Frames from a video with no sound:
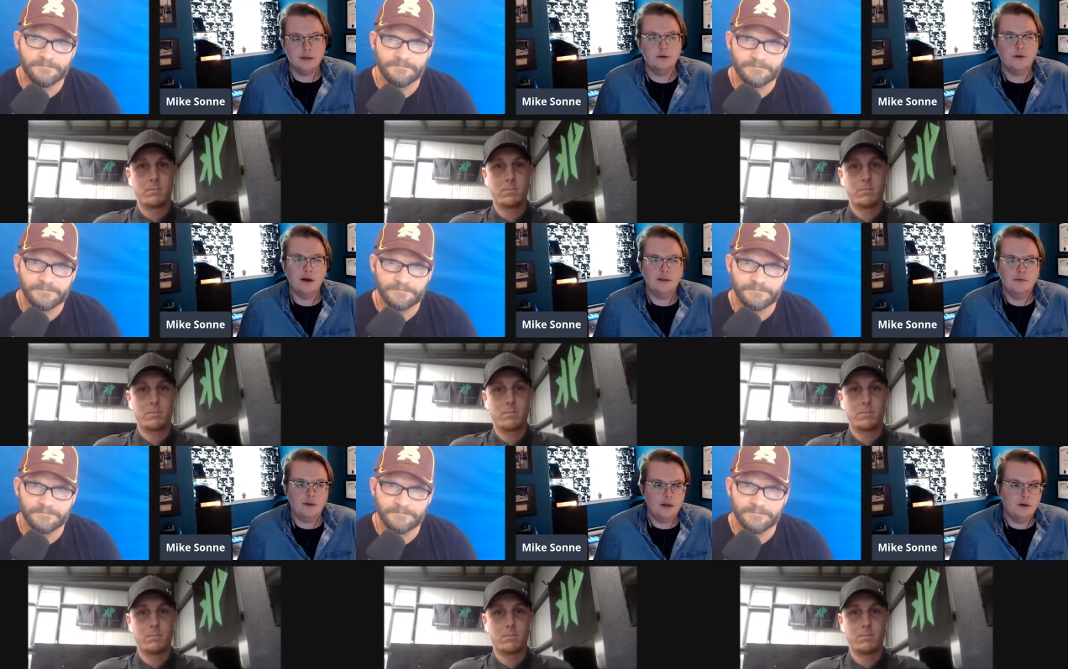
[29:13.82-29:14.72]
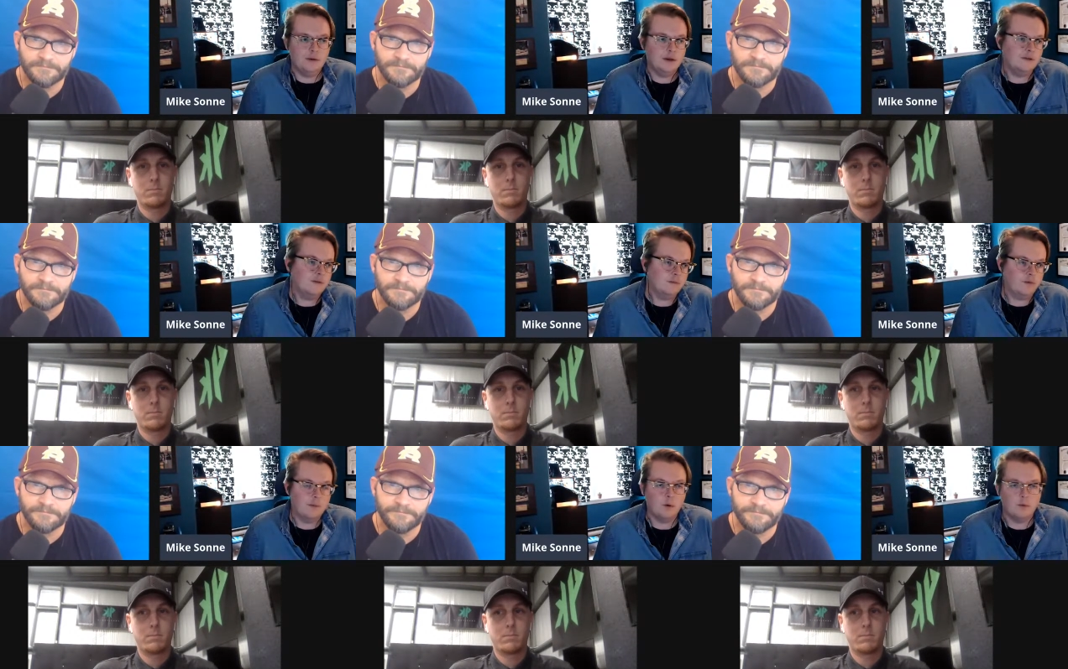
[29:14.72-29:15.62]
Speaker 1: you've got the video and it's
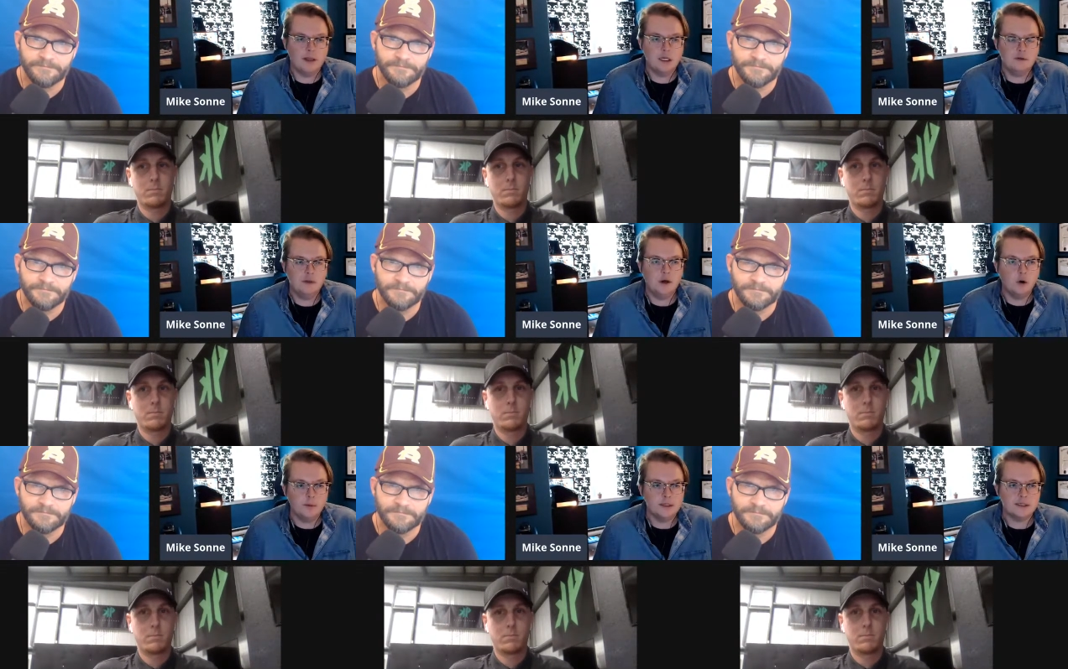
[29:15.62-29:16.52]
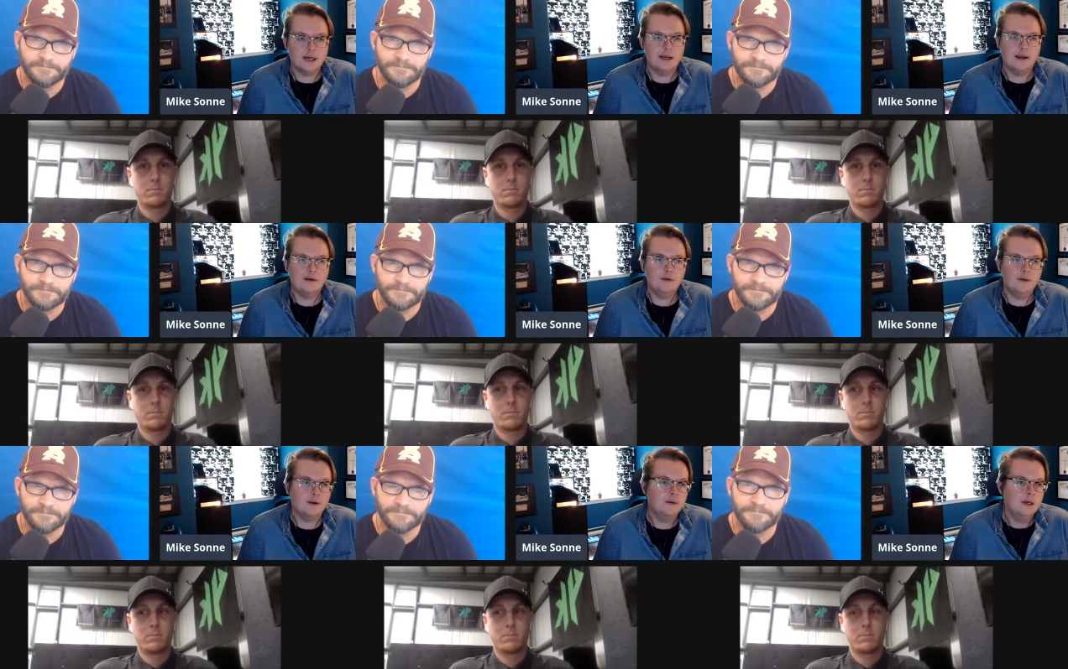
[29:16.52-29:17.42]
from a relatively open side angle,
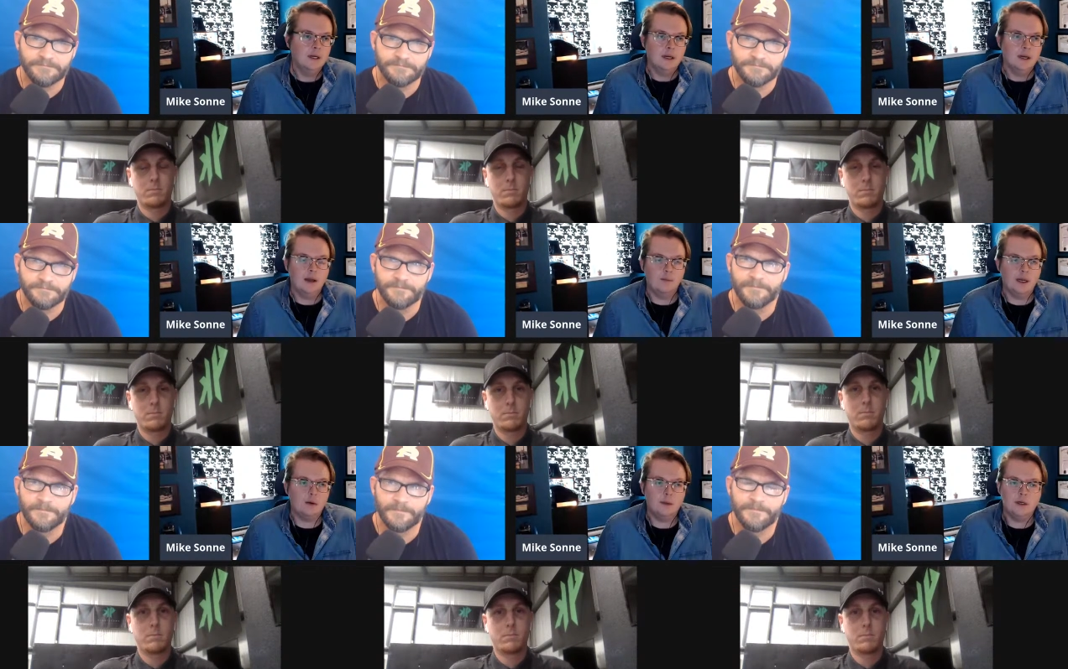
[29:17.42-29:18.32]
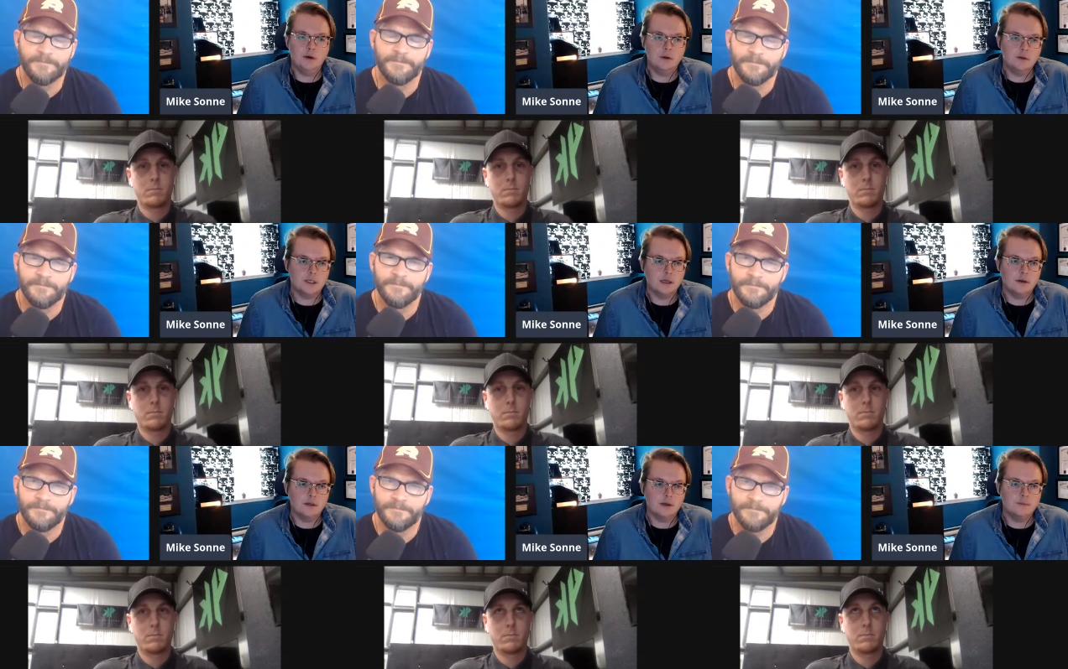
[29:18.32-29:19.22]
and and we can mm-hmm. return those data
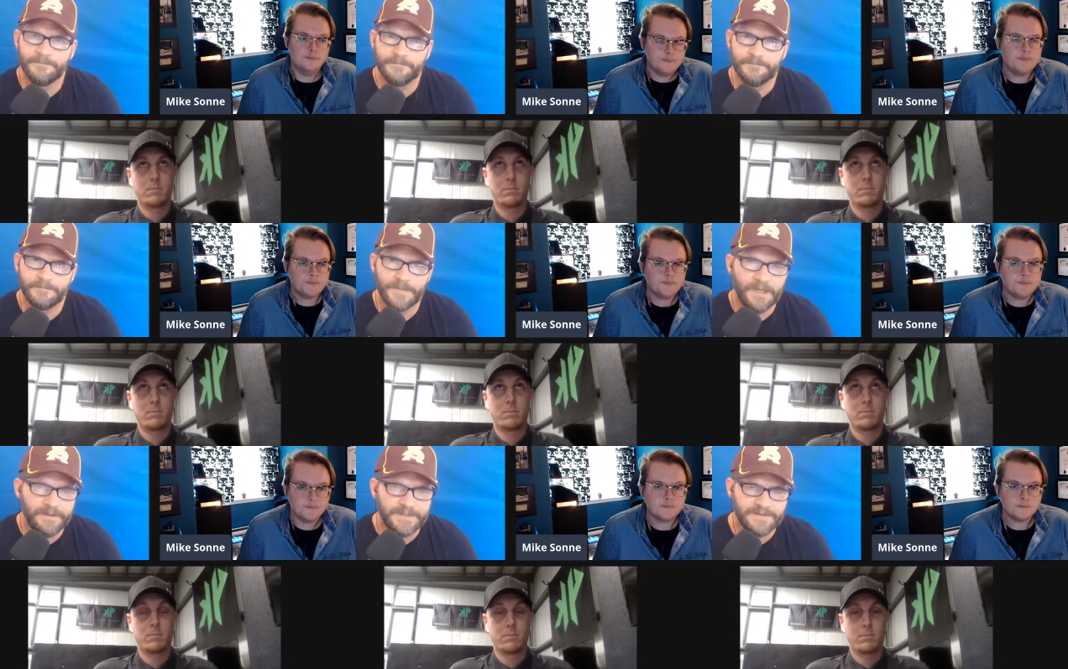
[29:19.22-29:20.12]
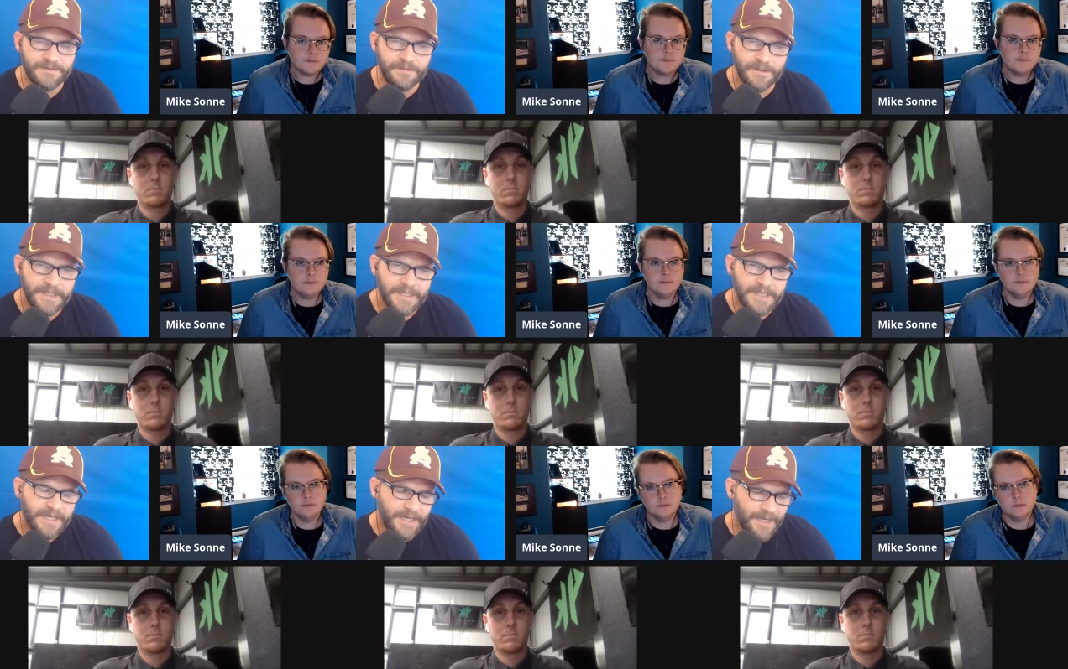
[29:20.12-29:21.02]
to you.
Speaker 2: Oh, that's cool.
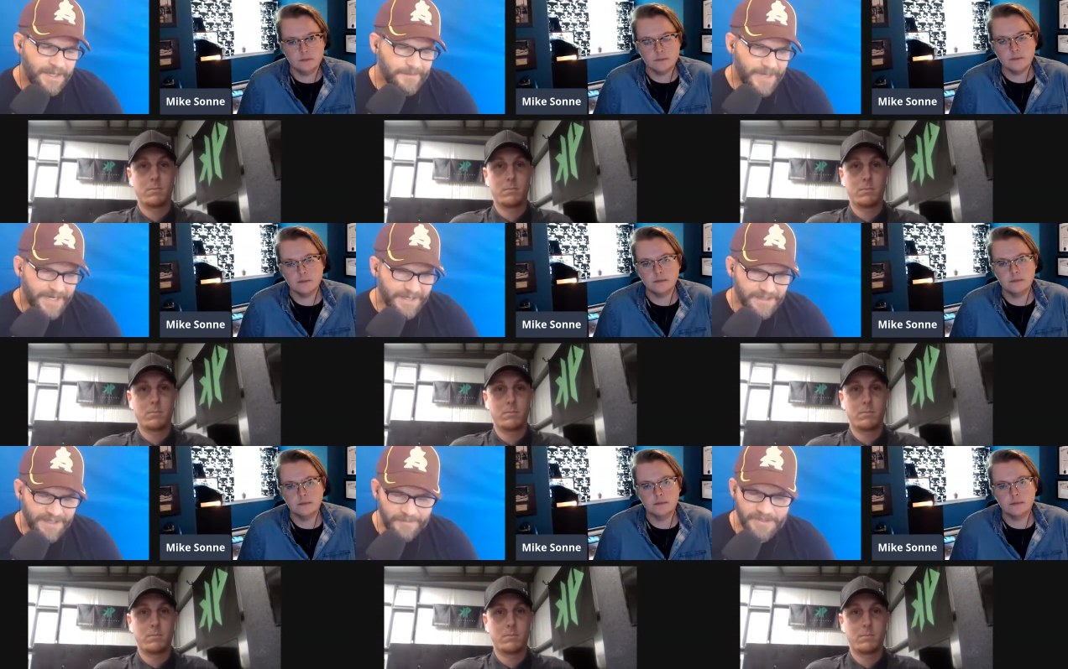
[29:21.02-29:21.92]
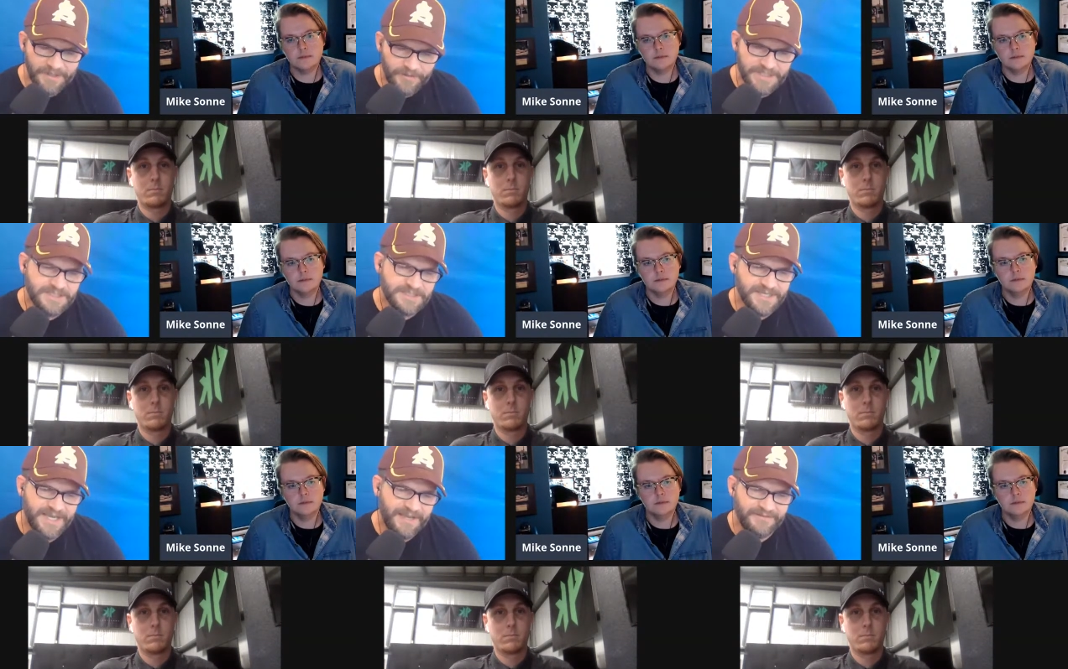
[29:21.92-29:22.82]
Um, a couple of questions
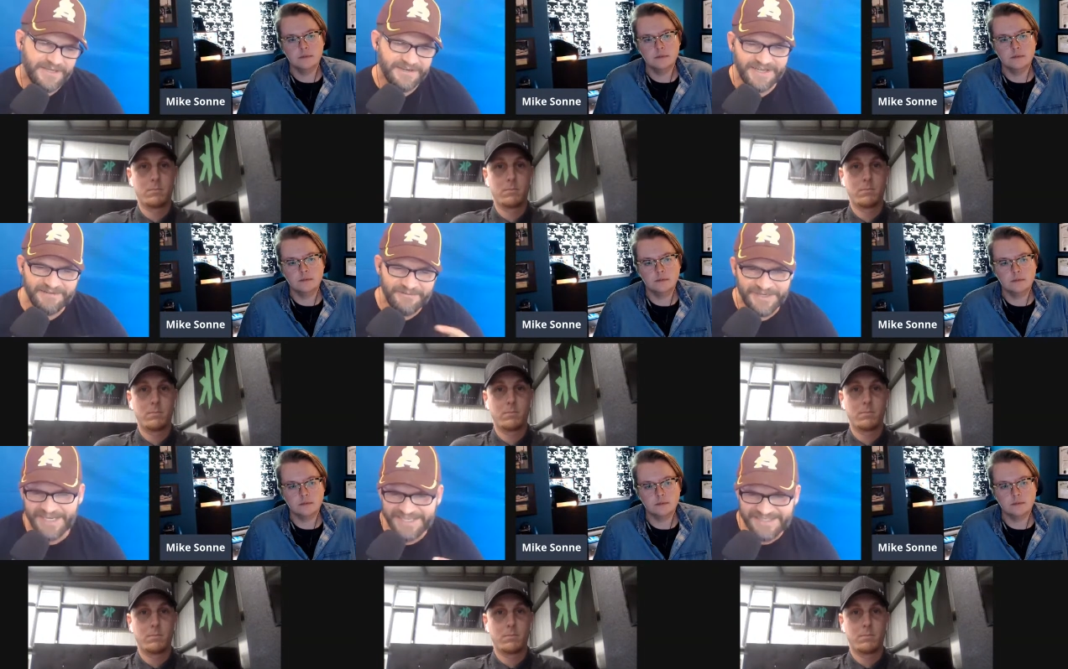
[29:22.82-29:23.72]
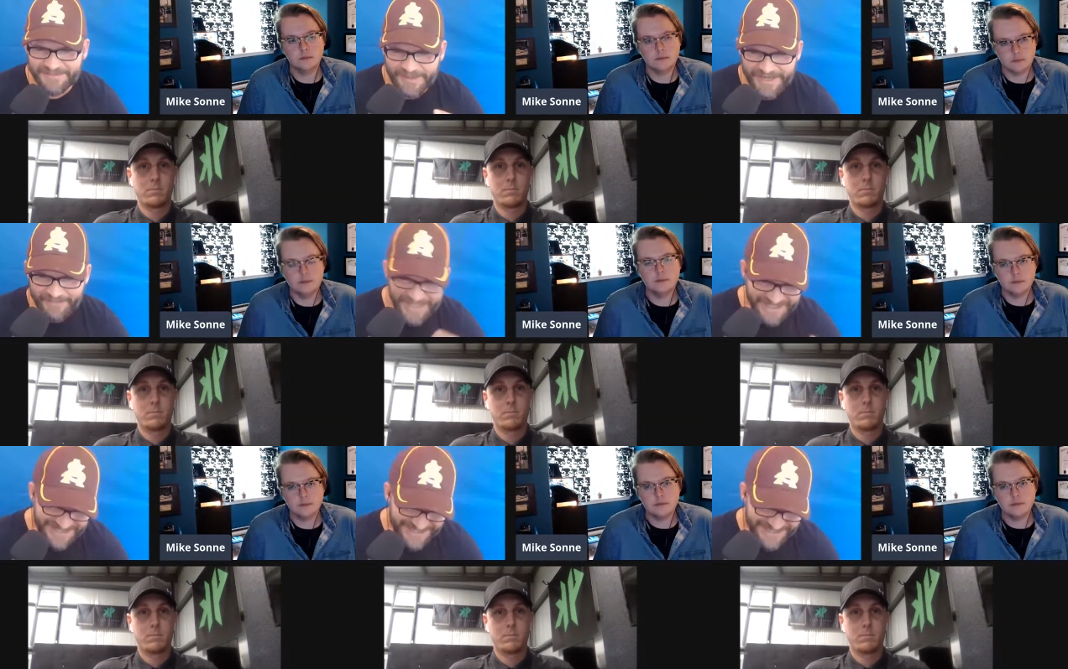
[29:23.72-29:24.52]
I have there, kind of related to my pet